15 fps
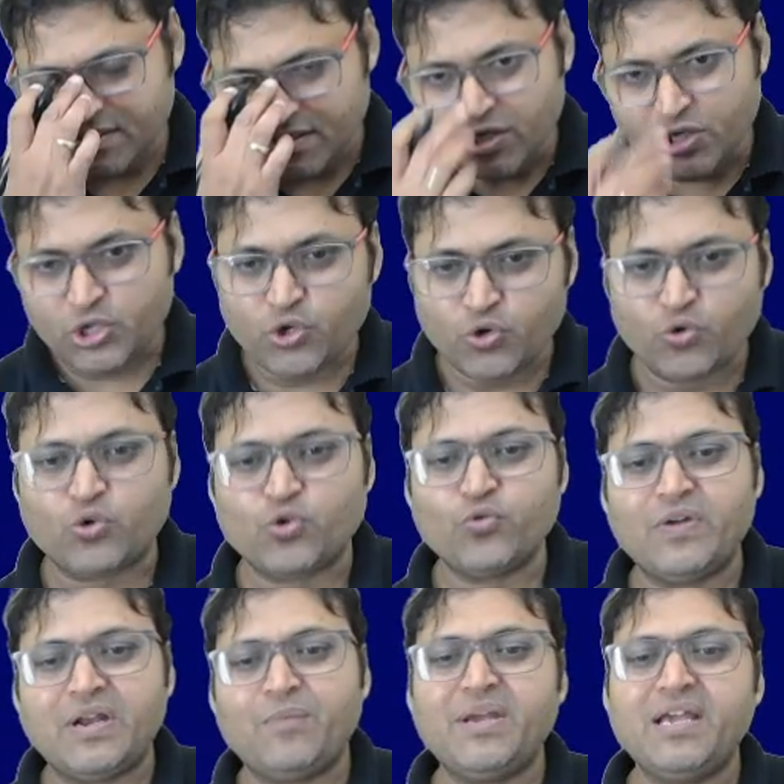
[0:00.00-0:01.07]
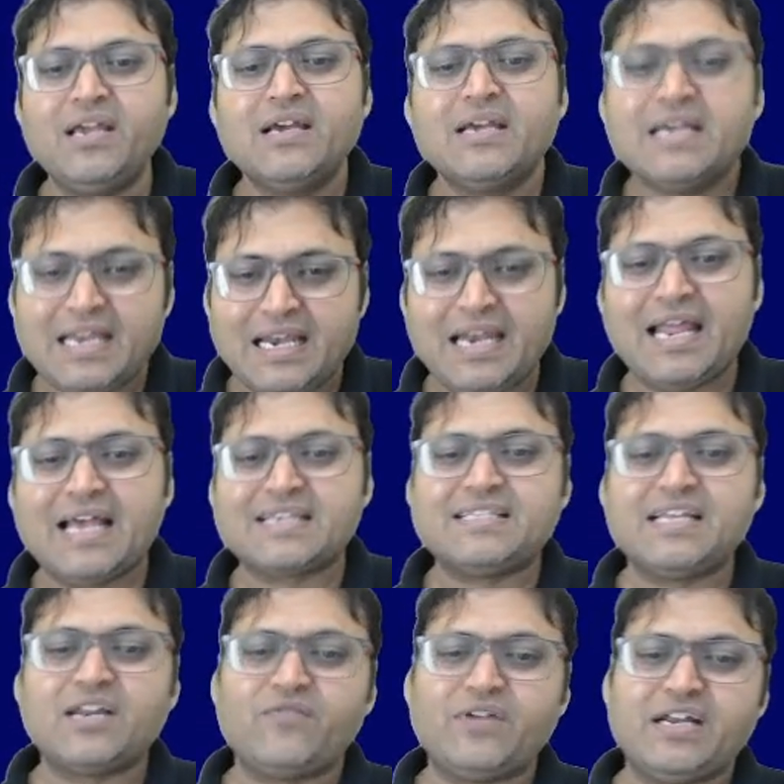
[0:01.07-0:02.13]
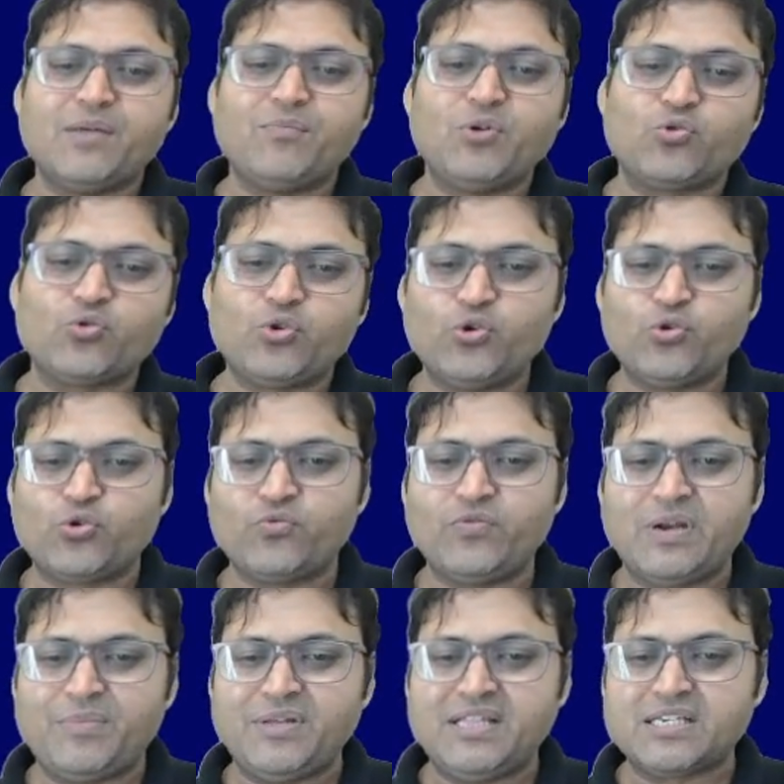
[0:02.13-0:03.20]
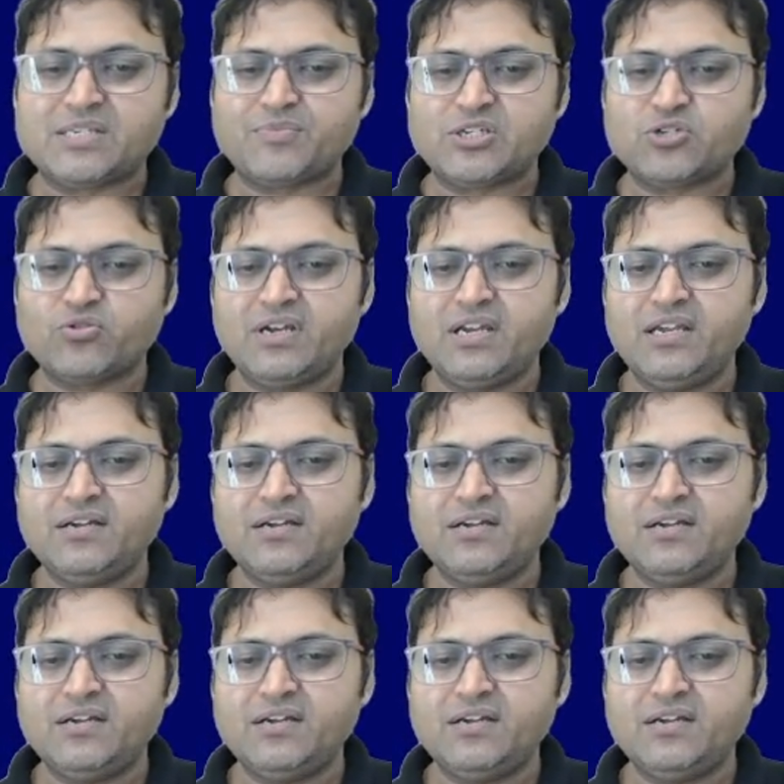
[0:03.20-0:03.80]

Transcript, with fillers: U2 will be less than VW2. U2 will be this much only.